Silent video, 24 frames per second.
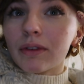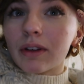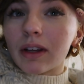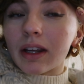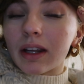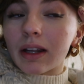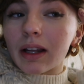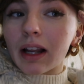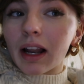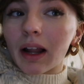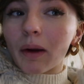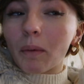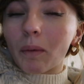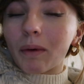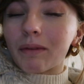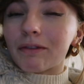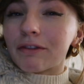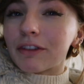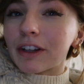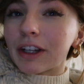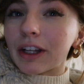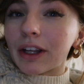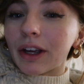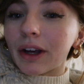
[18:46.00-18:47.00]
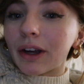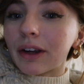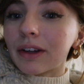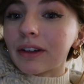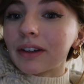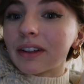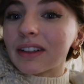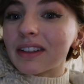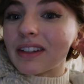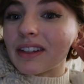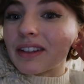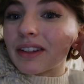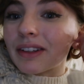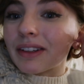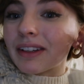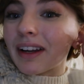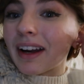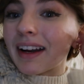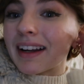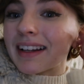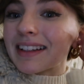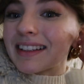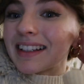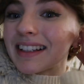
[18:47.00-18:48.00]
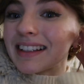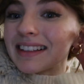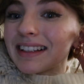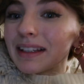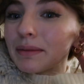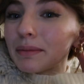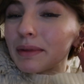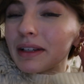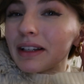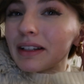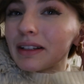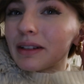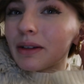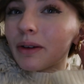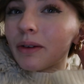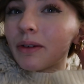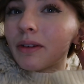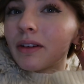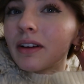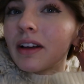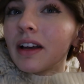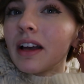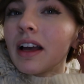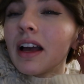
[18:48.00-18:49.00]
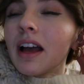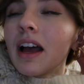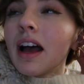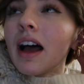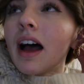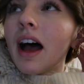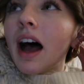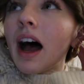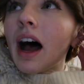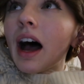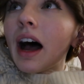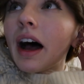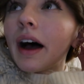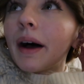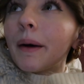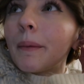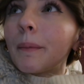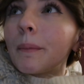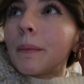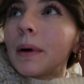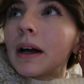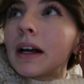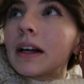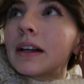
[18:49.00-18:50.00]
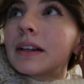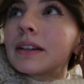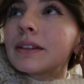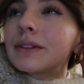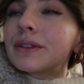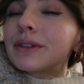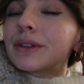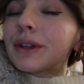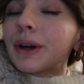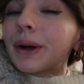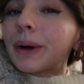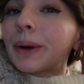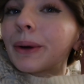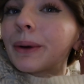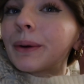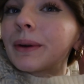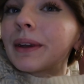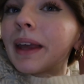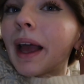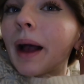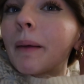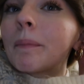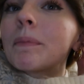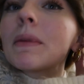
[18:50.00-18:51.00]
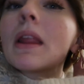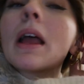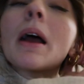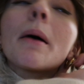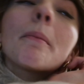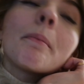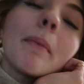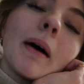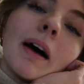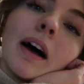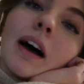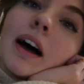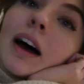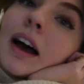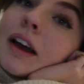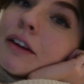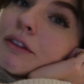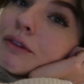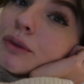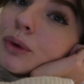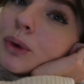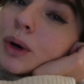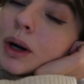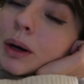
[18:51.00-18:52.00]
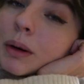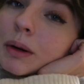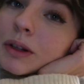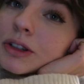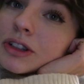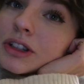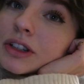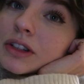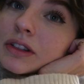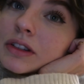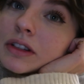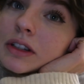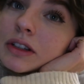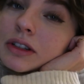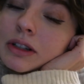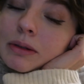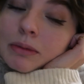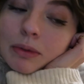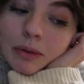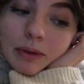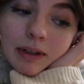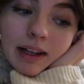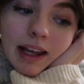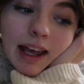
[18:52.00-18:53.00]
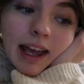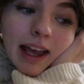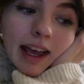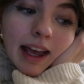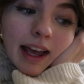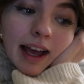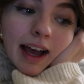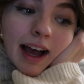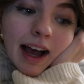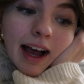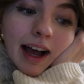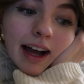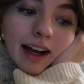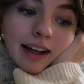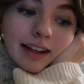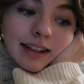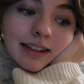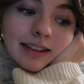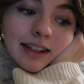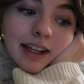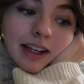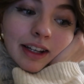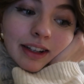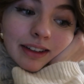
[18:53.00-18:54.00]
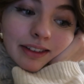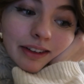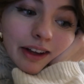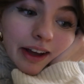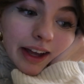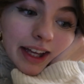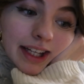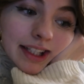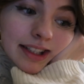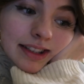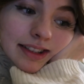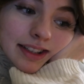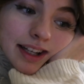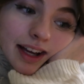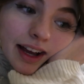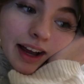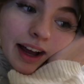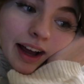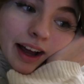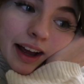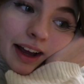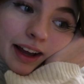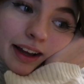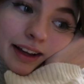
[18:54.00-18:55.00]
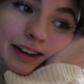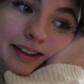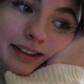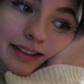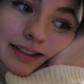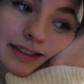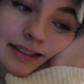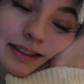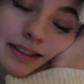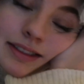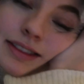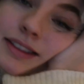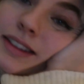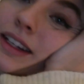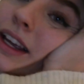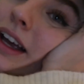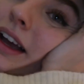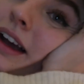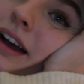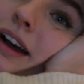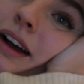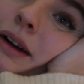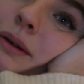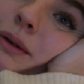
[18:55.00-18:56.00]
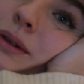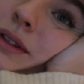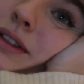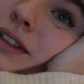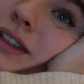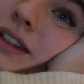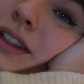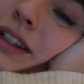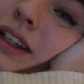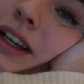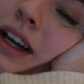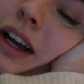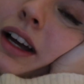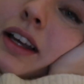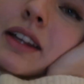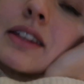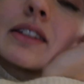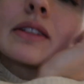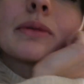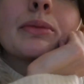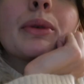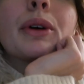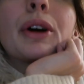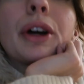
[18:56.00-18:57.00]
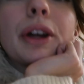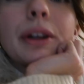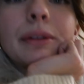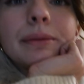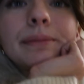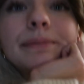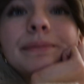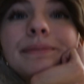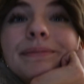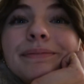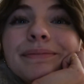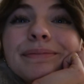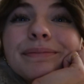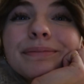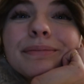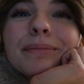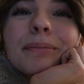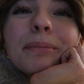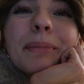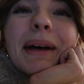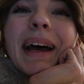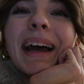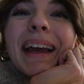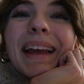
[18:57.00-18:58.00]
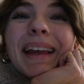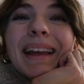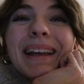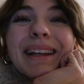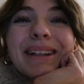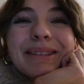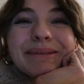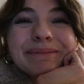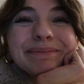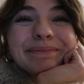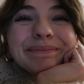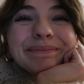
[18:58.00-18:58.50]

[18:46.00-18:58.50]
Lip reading: in like one video because it's only like 16 minutes long. So yeah, but I thought I would just jump on here and say goodnight, and yeah, I will see you guys tomorrow. Bye.